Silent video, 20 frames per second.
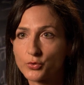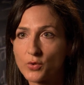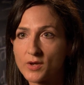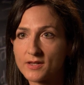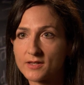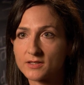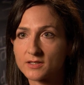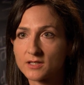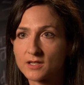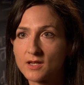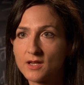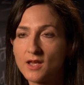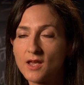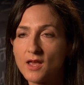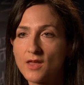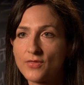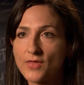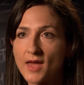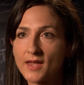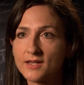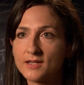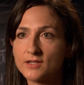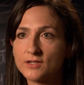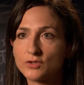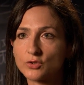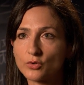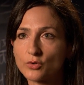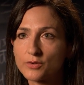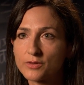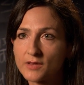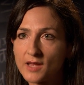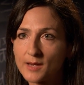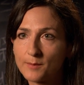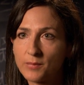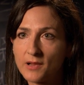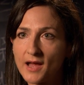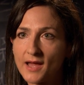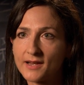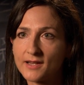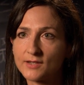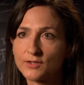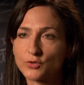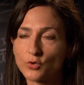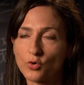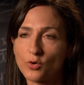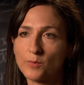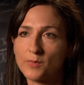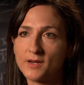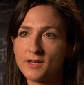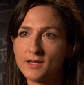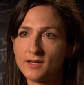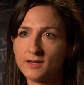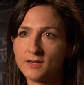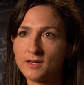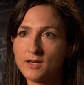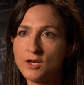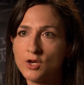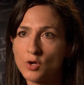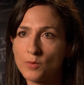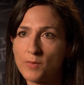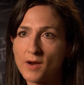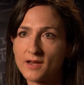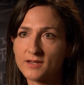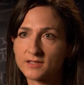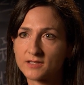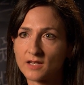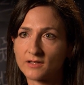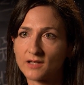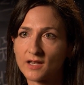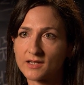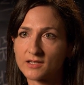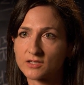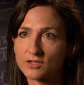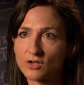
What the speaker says: twins, that is, Earth-like planets orbiting nearby Sun-like